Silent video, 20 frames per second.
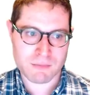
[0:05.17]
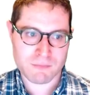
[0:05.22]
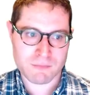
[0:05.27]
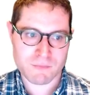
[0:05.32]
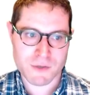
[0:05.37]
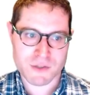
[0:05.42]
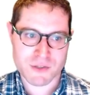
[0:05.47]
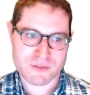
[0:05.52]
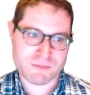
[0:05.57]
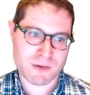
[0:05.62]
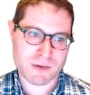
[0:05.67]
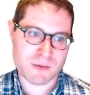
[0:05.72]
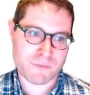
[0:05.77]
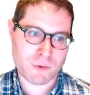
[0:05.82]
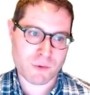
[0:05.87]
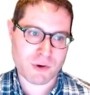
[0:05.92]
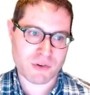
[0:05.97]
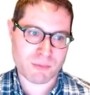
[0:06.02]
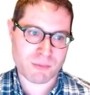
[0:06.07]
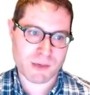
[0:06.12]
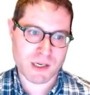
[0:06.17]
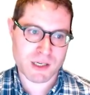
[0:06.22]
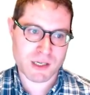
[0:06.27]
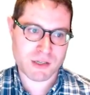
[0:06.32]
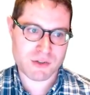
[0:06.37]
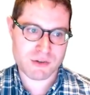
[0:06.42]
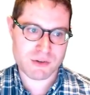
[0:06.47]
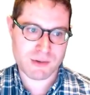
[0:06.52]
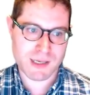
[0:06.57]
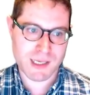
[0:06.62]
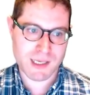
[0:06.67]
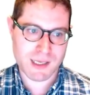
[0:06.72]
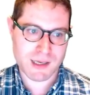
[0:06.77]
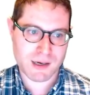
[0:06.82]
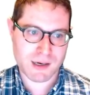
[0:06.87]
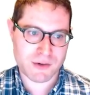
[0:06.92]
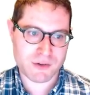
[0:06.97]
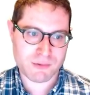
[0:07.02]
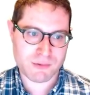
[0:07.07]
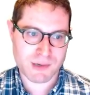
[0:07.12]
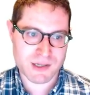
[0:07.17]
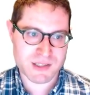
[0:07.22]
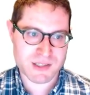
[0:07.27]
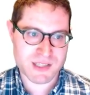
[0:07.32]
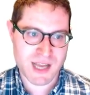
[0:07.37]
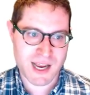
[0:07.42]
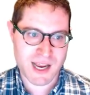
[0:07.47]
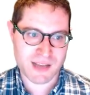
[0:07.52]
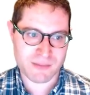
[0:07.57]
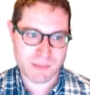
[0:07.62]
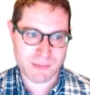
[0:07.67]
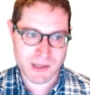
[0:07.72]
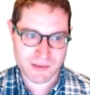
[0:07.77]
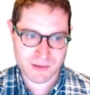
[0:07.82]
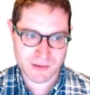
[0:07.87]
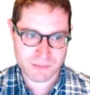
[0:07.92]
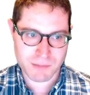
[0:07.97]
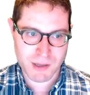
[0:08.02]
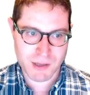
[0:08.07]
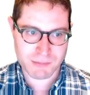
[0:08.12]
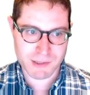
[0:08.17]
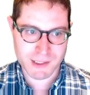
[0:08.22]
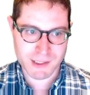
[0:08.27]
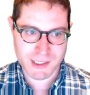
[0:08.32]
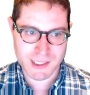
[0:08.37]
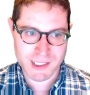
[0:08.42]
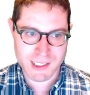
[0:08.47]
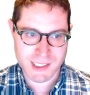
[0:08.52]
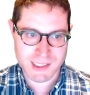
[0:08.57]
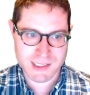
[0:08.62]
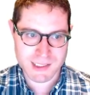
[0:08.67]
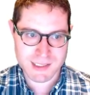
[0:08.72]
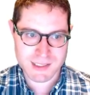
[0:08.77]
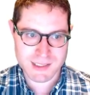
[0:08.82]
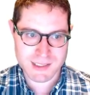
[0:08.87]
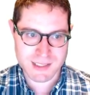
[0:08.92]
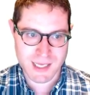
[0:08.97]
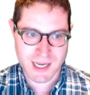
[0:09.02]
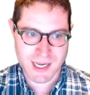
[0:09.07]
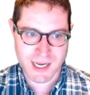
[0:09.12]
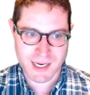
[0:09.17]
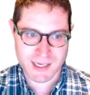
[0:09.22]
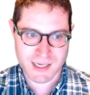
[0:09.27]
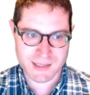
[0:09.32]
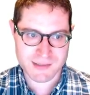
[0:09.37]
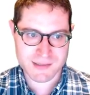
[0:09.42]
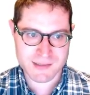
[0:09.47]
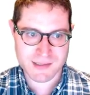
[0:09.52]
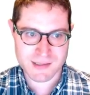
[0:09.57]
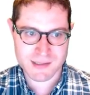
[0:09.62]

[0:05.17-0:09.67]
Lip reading: first we're going to do our size method, public int size,